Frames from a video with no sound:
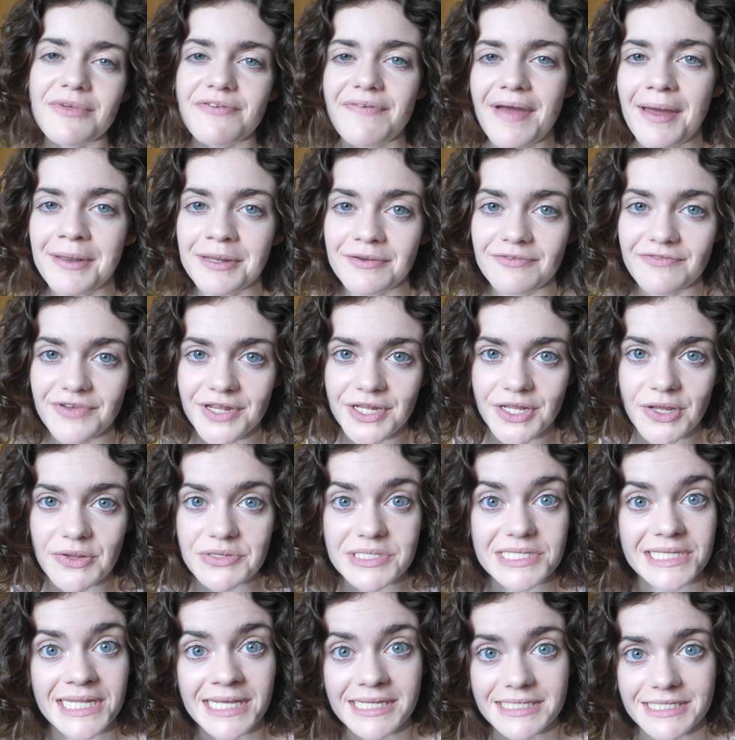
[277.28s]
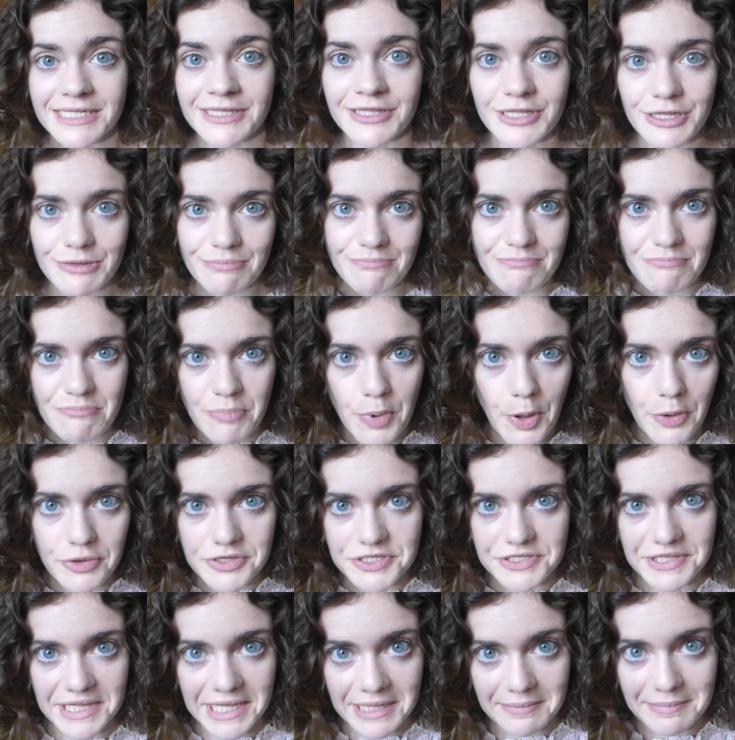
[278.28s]
found in videos linked in the
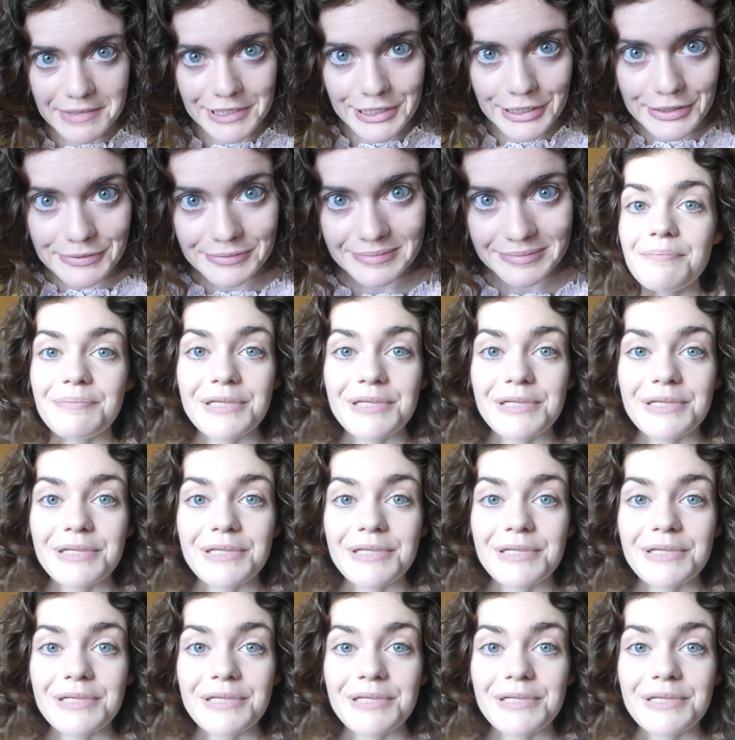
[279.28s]
box thing below.